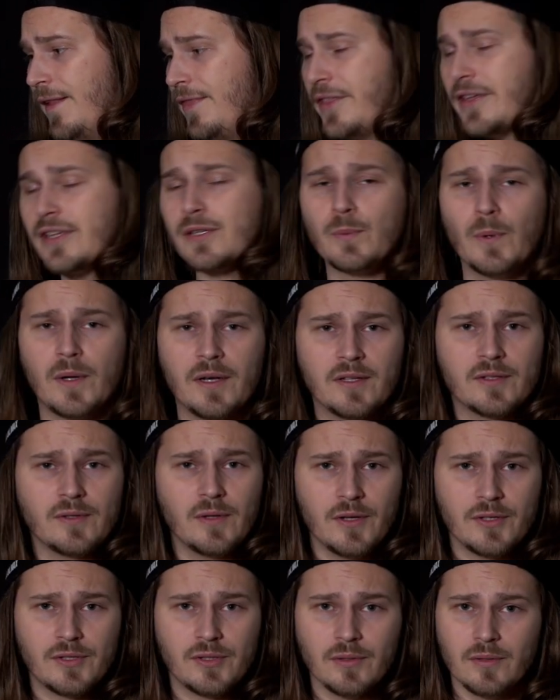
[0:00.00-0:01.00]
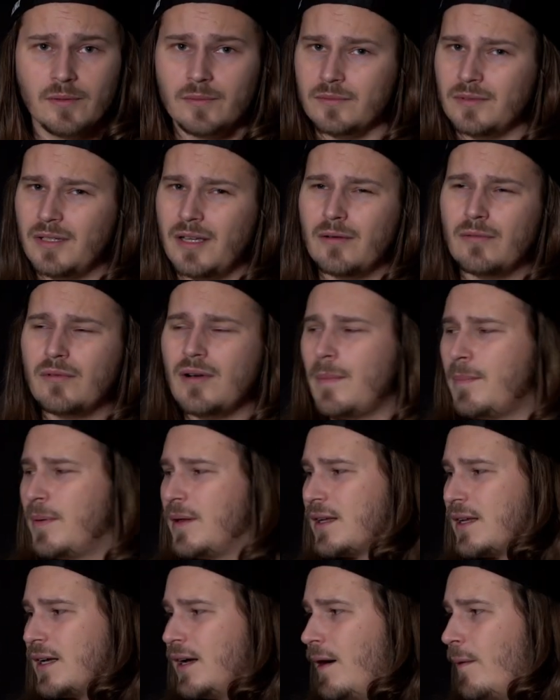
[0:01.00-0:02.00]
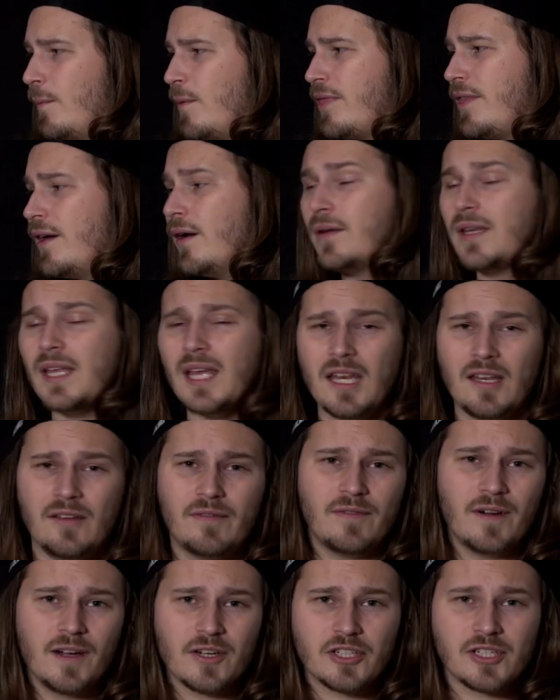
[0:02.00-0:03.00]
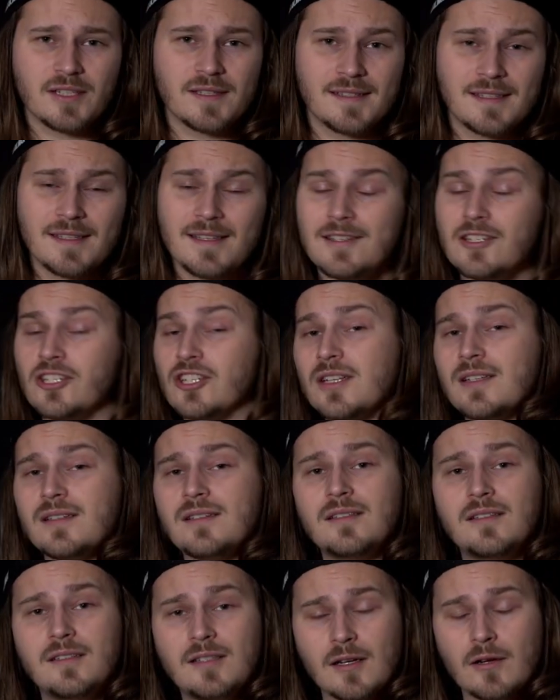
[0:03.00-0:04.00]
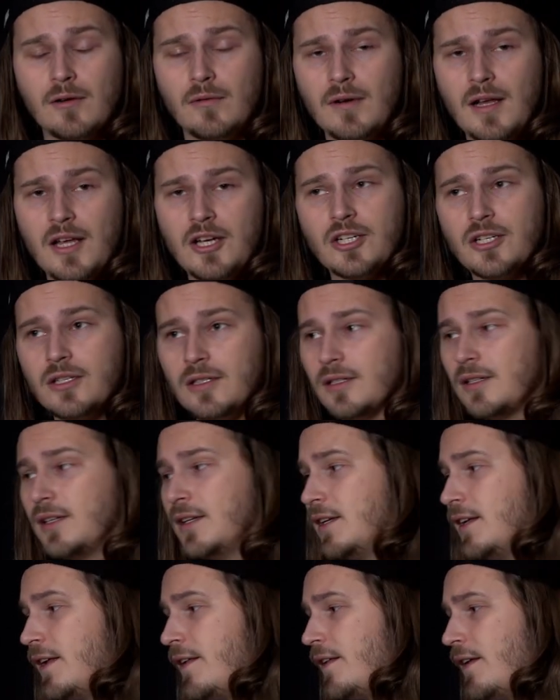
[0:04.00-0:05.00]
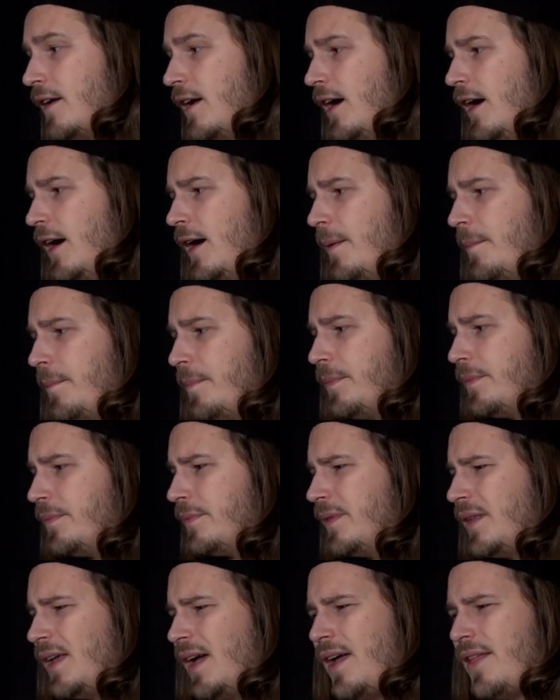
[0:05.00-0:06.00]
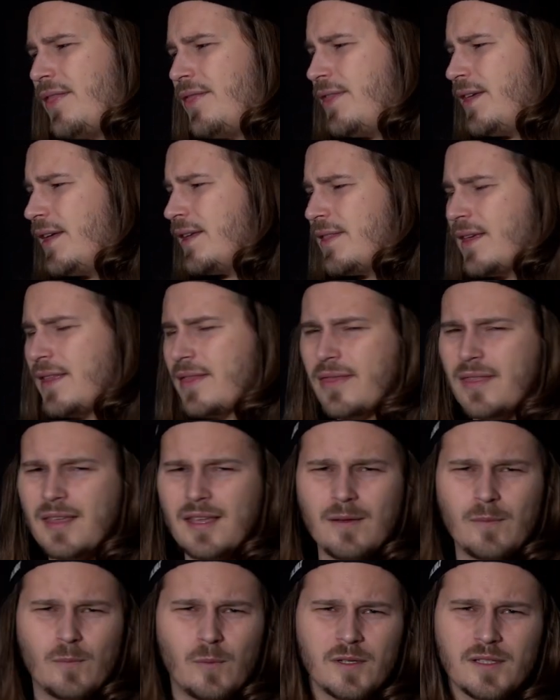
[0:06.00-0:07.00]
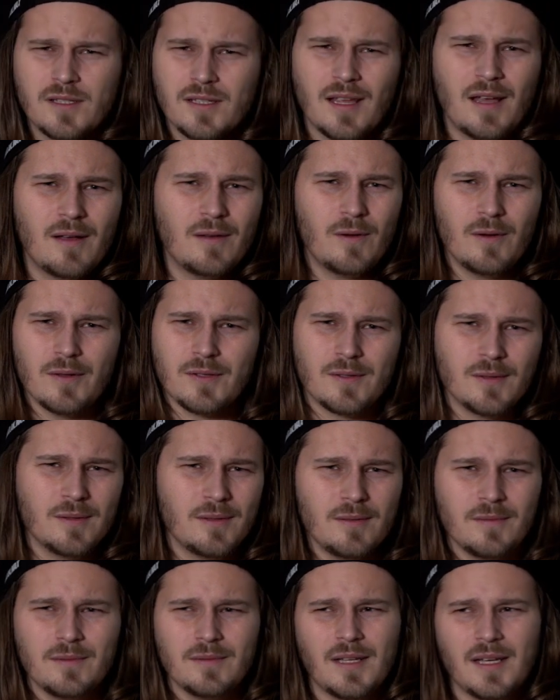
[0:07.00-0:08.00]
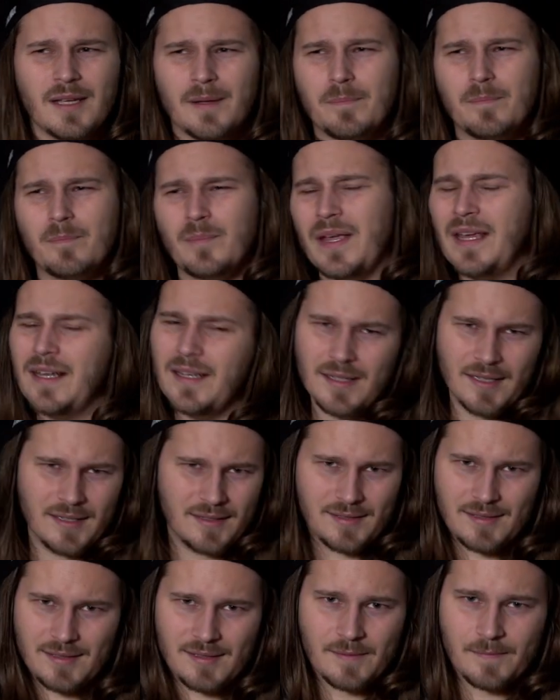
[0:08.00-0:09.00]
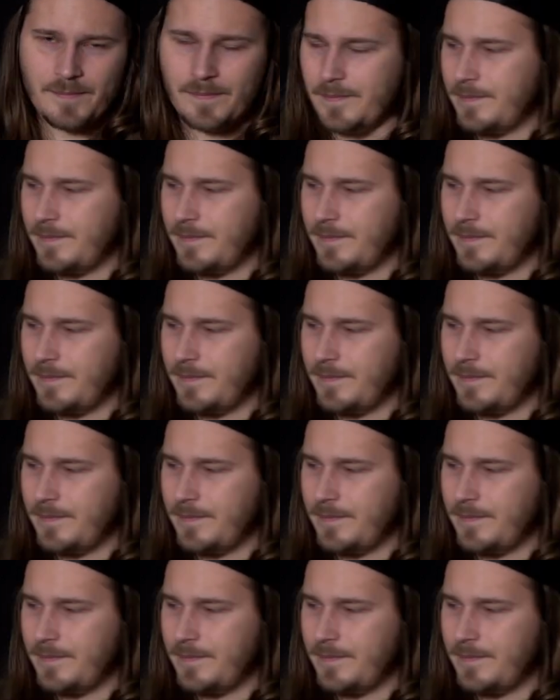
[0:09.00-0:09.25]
this one is also a replica without any functions. It's just decoration. I think that thing was also like peanuts.